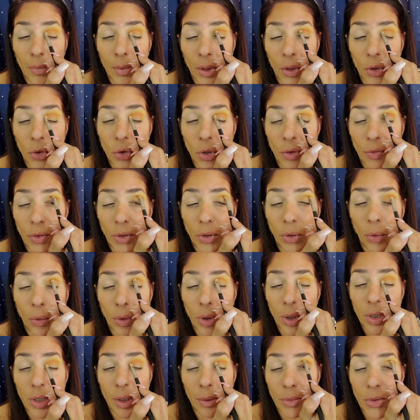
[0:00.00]
So if you
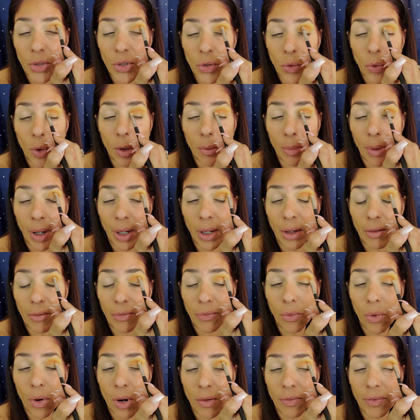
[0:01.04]
notice, I'm just going back and
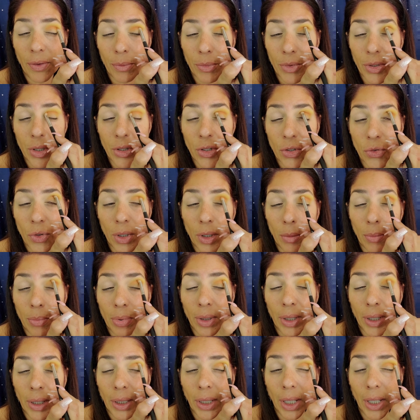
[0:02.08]
forth. I'm just trying to
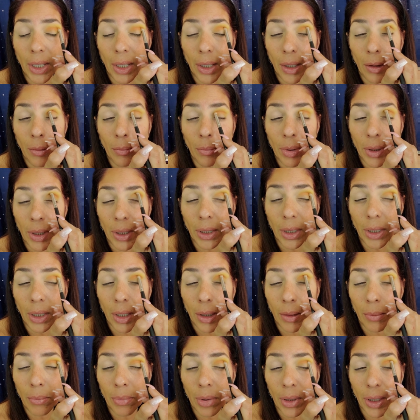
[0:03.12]
blend that in, blend it
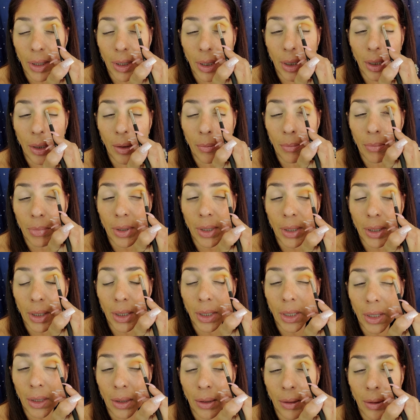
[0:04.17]
in, blend it in, blend it
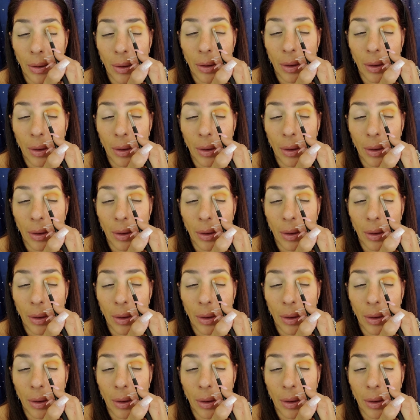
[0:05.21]
in,